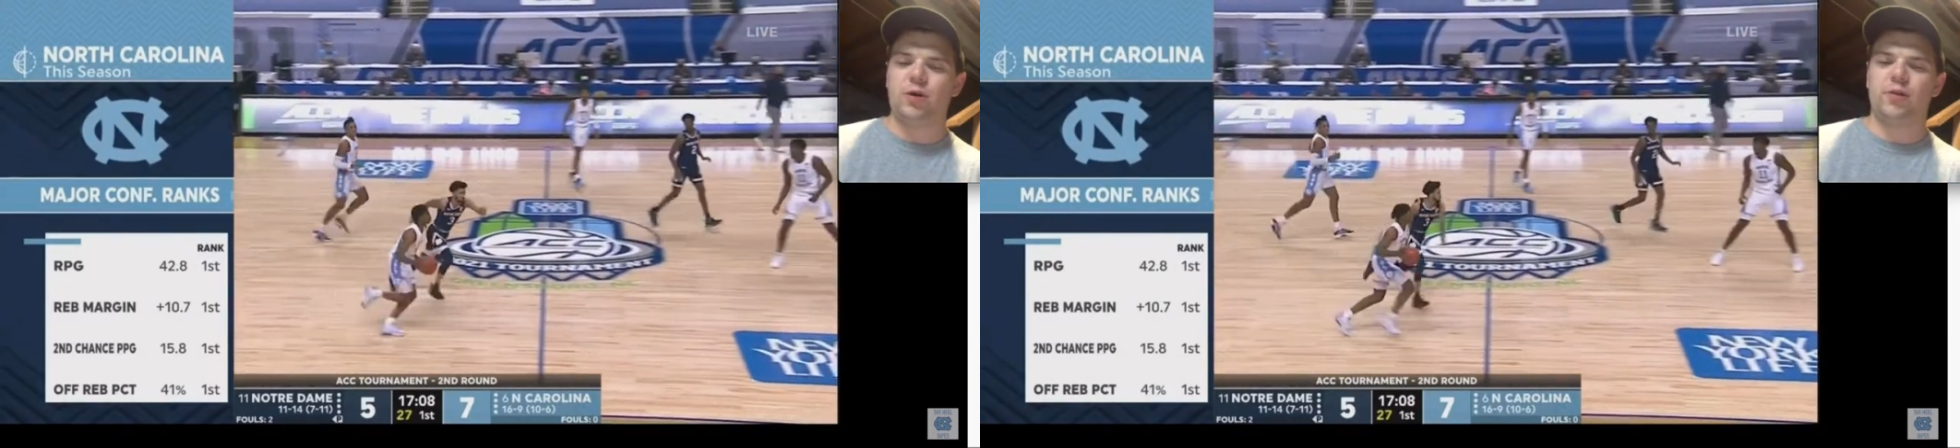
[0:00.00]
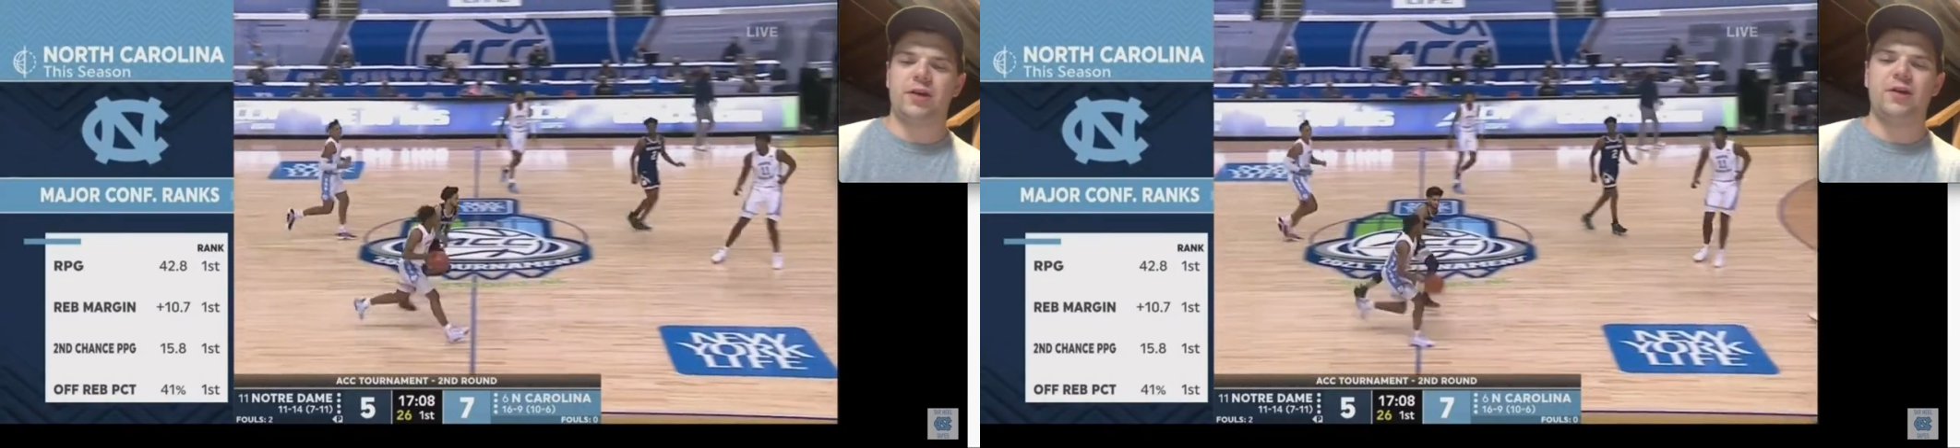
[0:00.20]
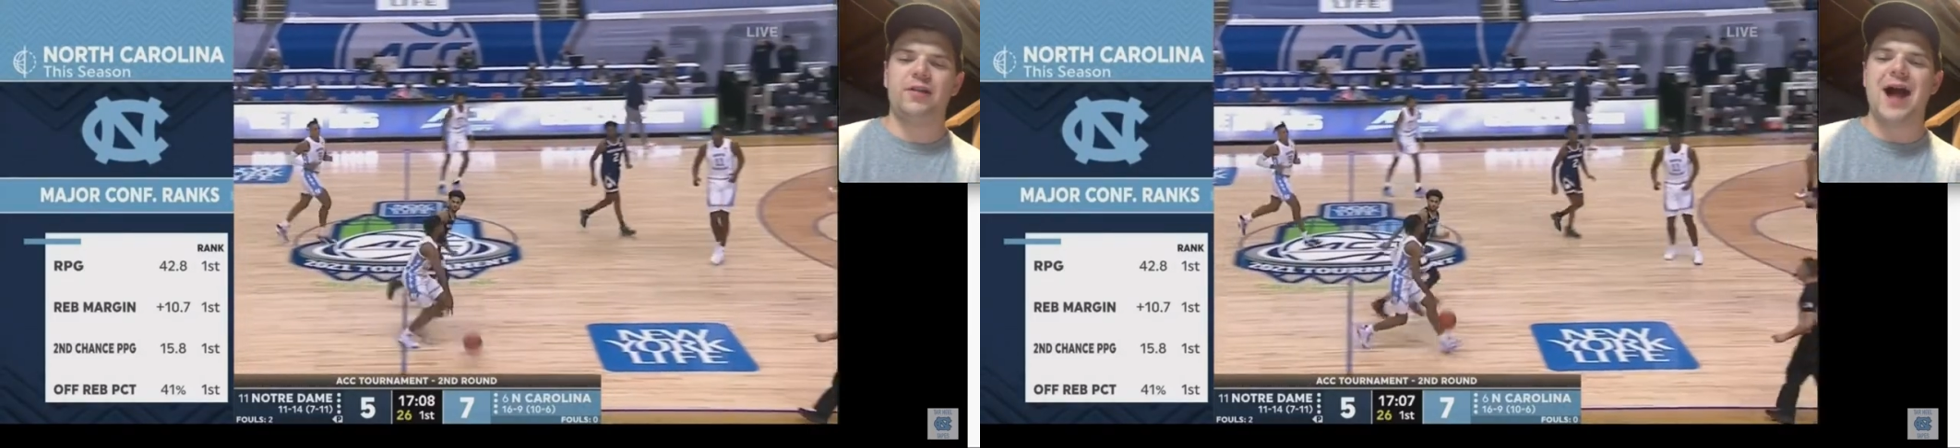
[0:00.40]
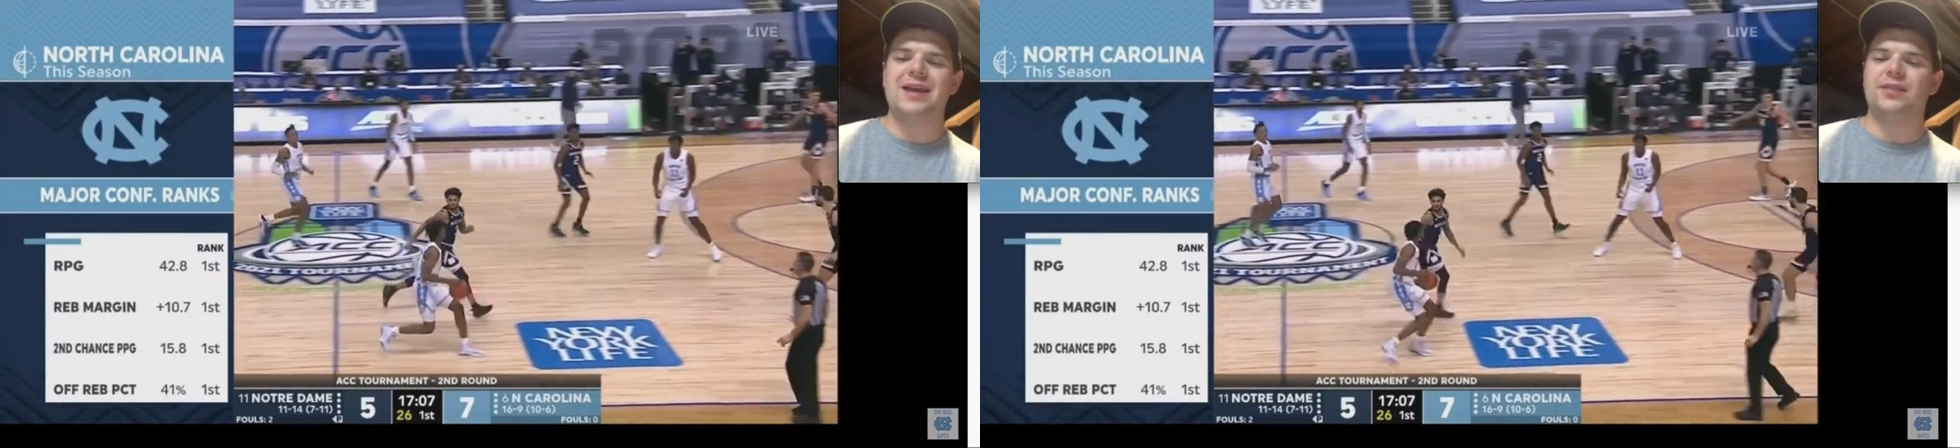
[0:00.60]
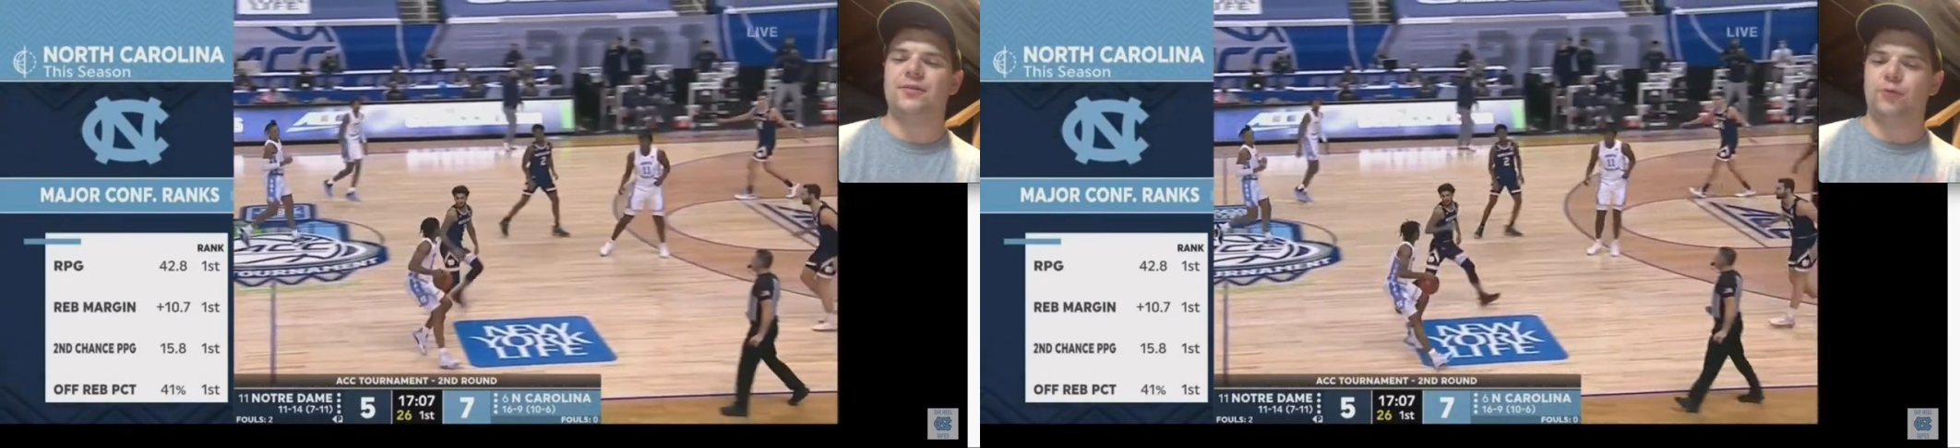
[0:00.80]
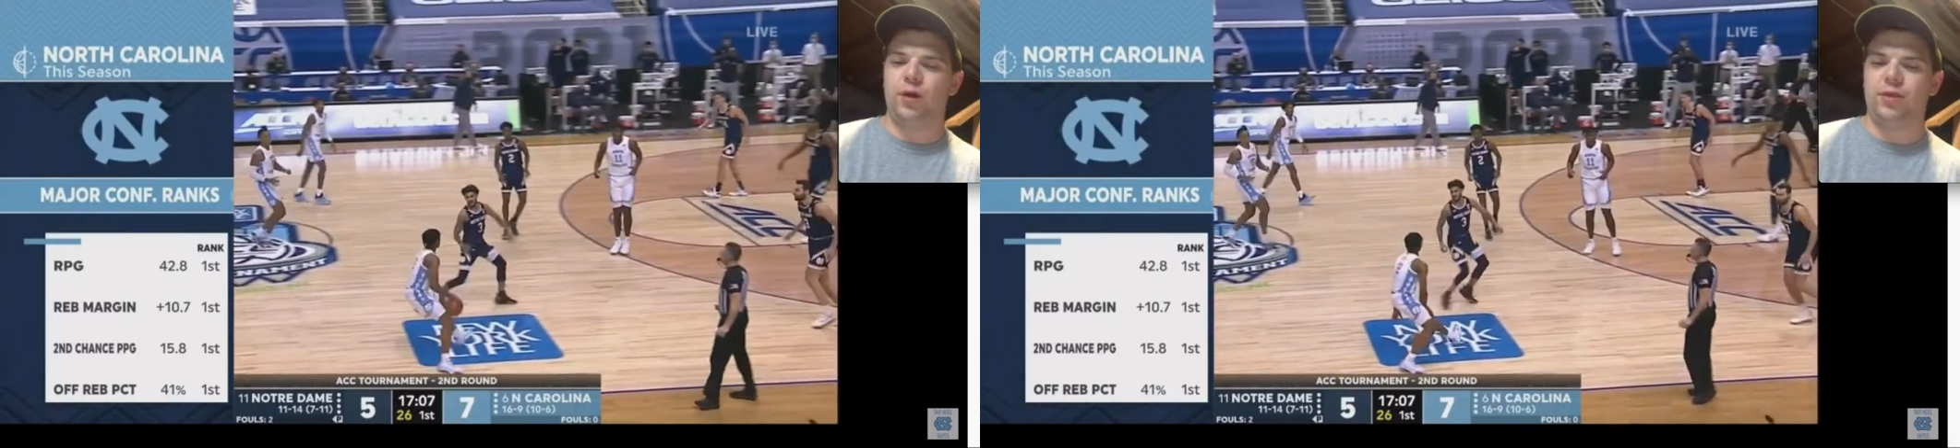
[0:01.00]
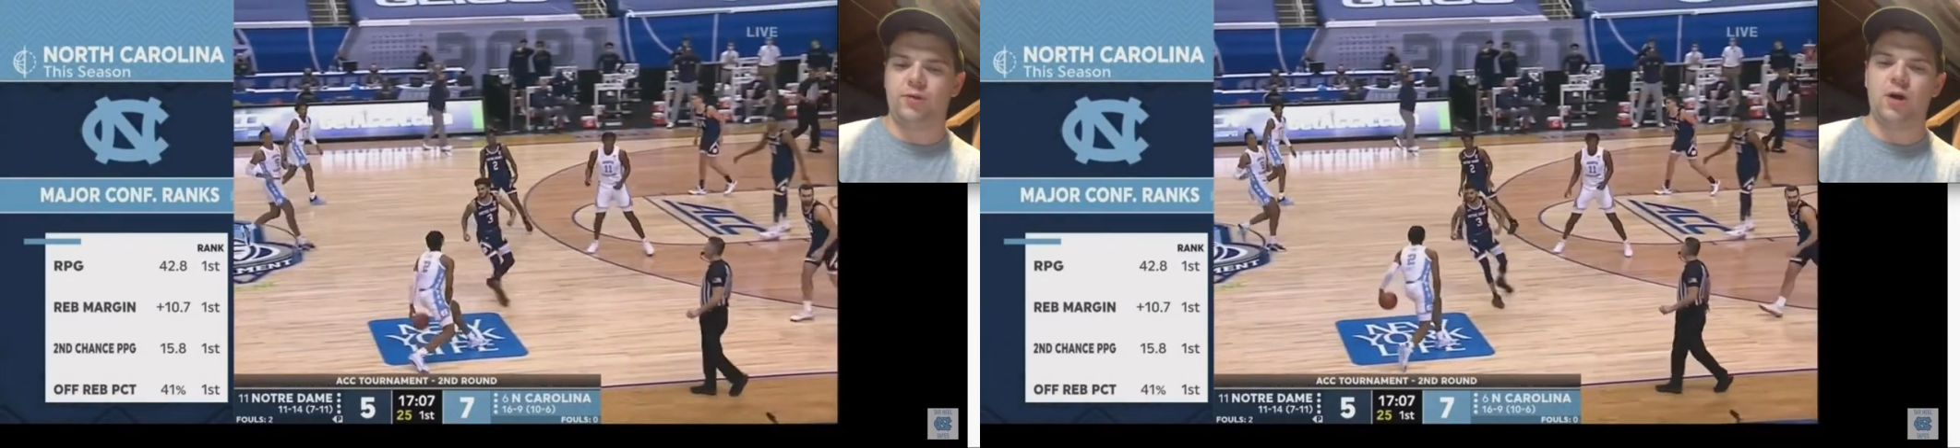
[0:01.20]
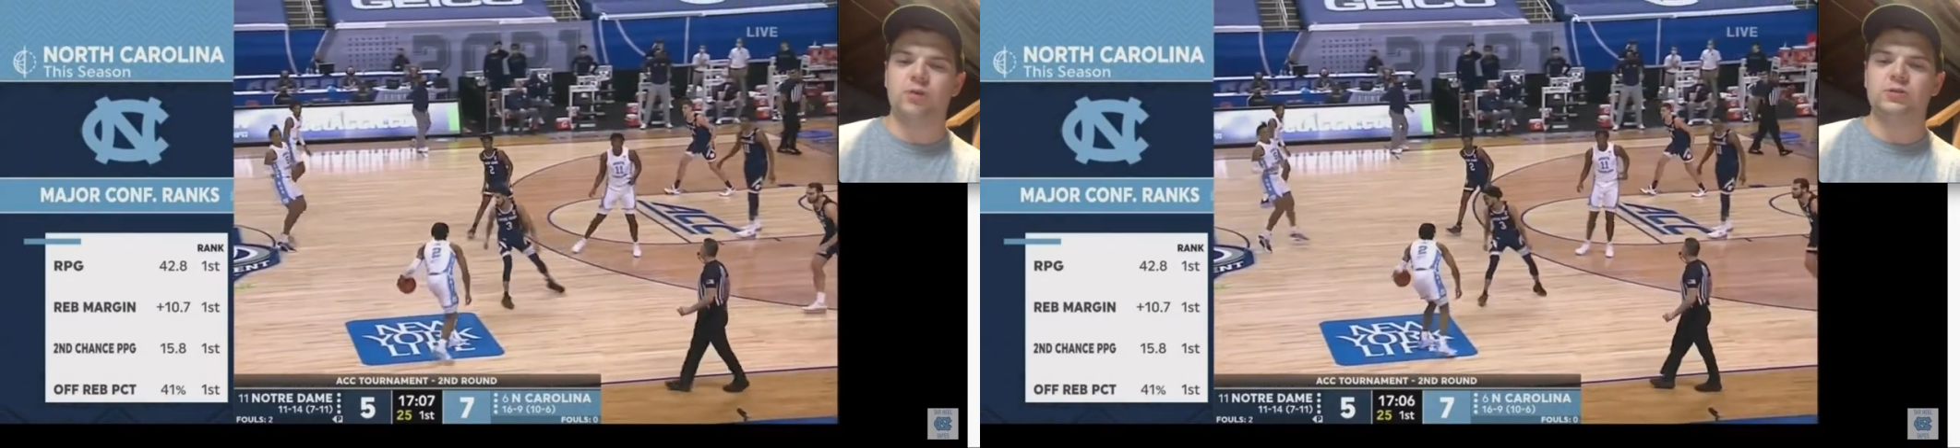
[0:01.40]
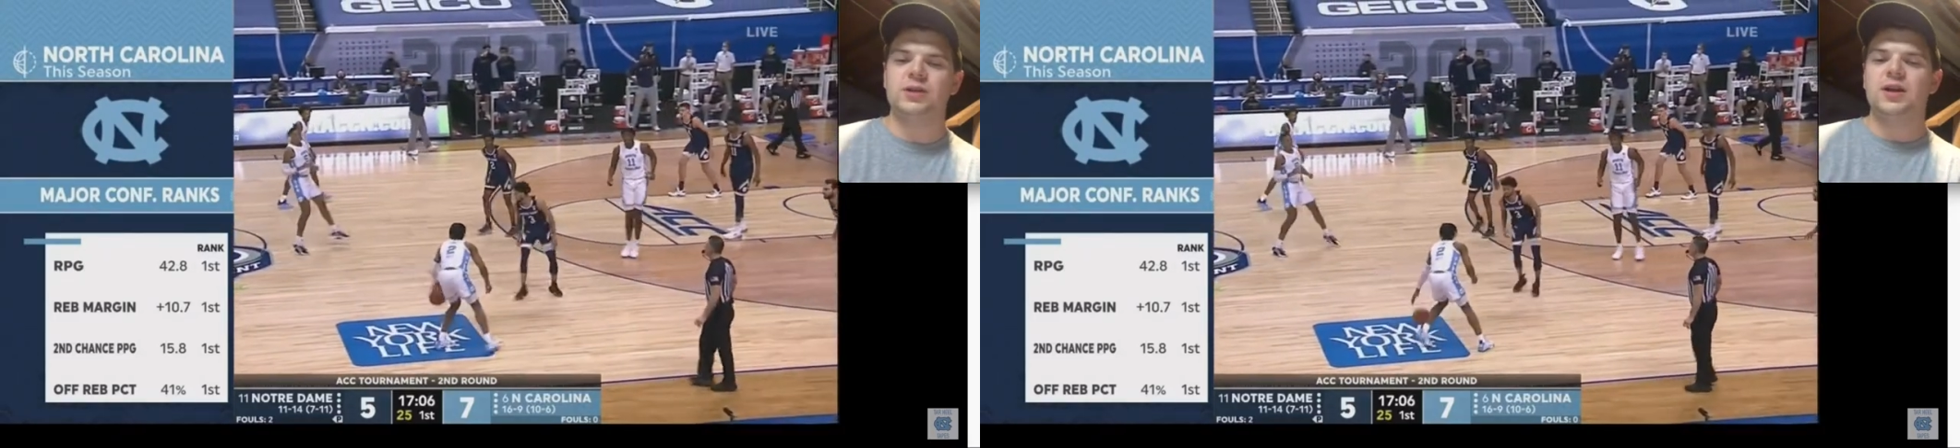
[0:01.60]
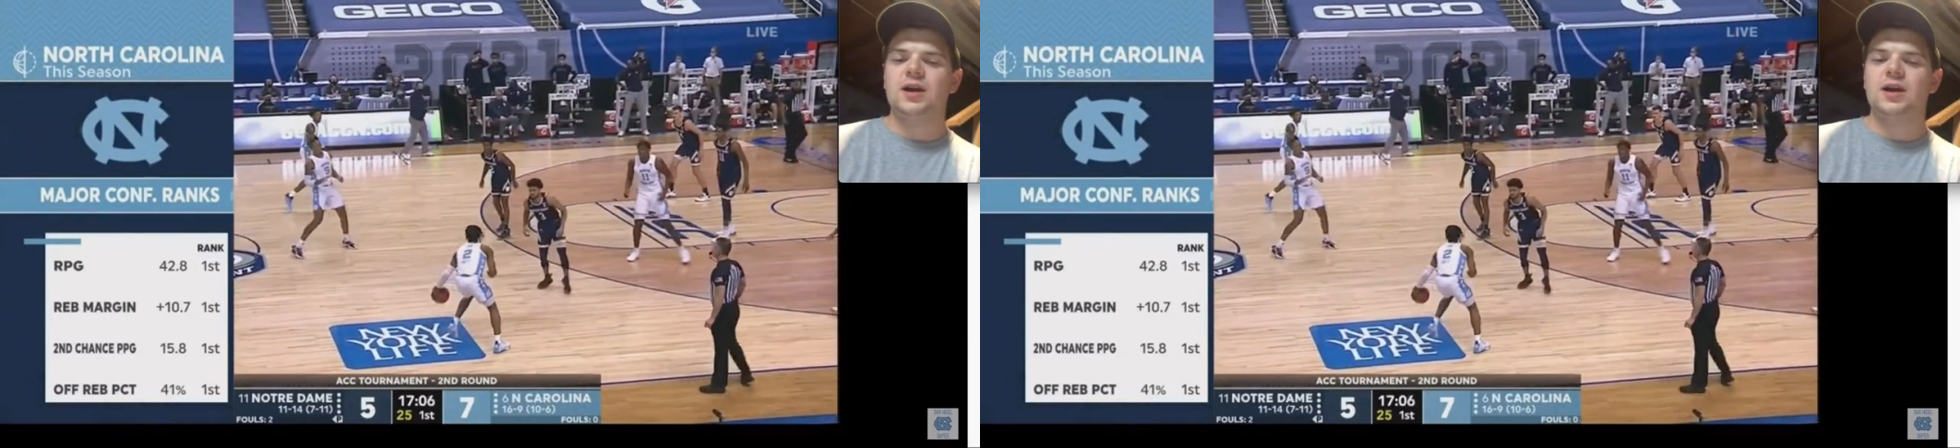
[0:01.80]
North Carolina, the free throws,